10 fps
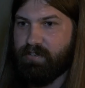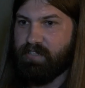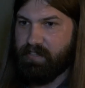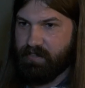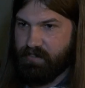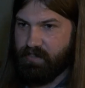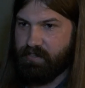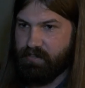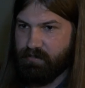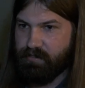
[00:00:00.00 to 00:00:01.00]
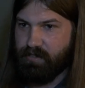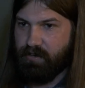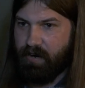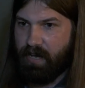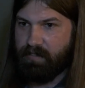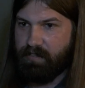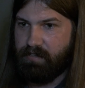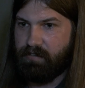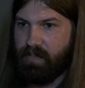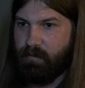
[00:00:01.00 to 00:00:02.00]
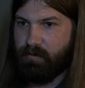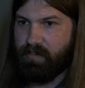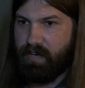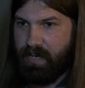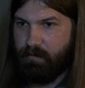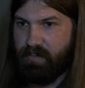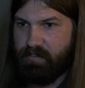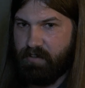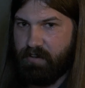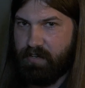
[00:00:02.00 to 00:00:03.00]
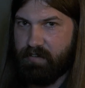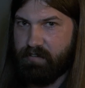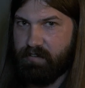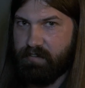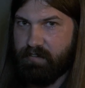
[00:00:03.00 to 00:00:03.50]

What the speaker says: Well, the tune's correct. Can you tell me what the name of the song is?